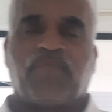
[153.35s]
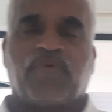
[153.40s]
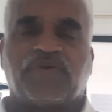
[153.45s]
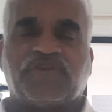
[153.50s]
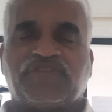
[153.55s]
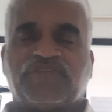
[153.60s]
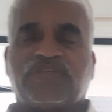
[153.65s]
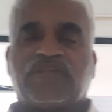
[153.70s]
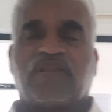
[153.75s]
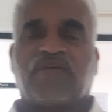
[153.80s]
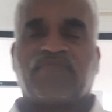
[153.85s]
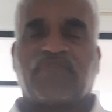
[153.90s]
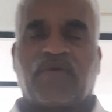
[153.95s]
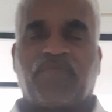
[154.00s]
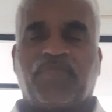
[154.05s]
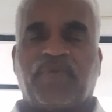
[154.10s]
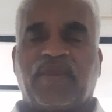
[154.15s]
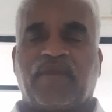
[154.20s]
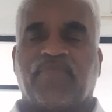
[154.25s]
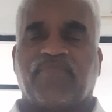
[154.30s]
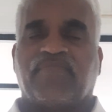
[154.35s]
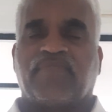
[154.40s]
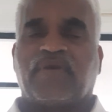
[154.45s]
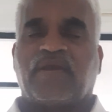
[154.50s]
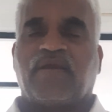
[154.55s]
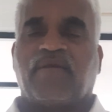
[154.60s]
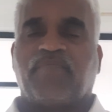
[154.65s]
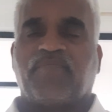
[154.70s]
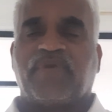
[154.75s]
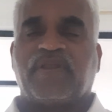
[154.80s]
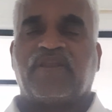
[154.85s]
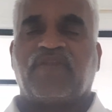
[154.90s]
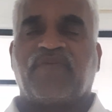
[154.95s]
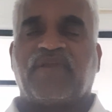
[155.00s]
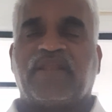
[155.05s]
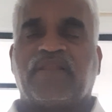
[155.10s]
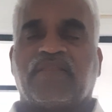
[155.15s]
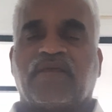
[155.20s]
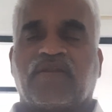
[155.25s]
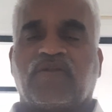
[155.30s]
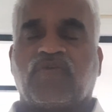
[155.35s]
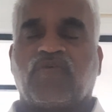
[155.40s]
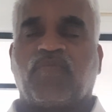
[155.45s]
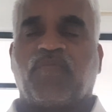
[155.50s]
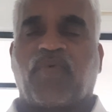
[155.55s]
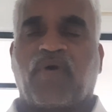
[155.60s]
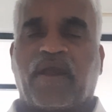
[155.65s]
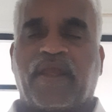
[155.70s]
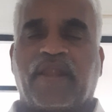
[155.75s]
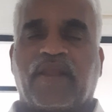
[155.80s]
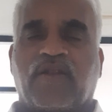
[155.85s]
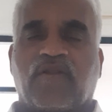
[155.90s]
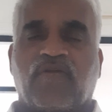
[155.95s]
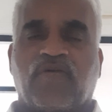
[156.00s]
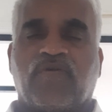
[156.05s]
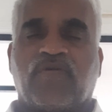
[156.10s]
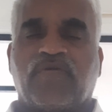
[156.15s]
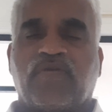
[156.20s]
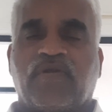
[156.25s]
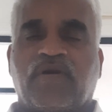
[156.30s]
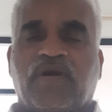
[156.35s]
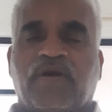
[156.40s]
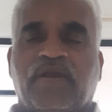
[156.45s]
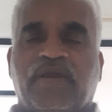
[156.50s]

position of the beam between the 2-point load